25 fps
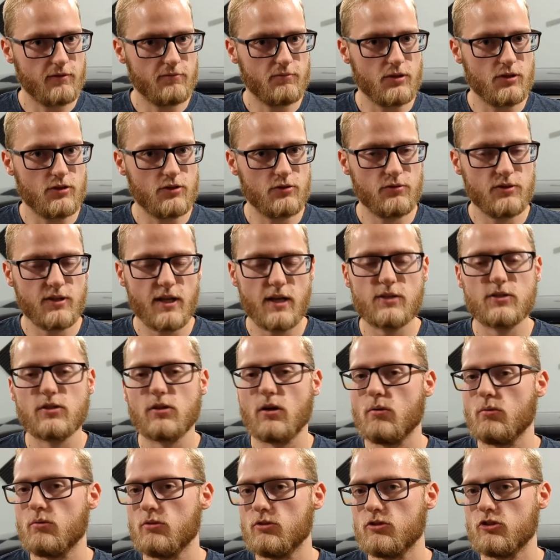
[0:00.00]
have been doing that,
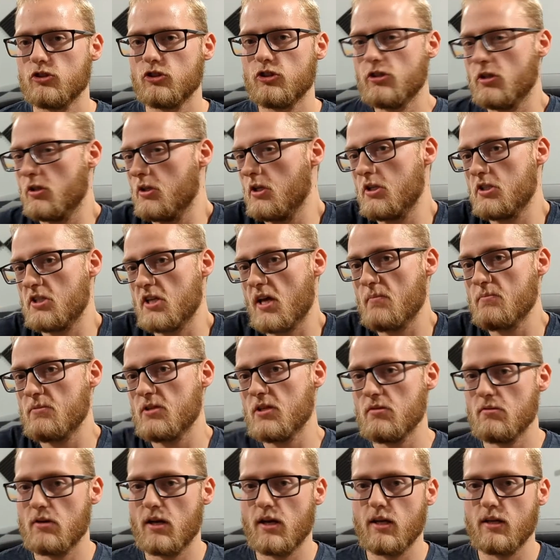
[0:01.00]
so I was gonna attempt it,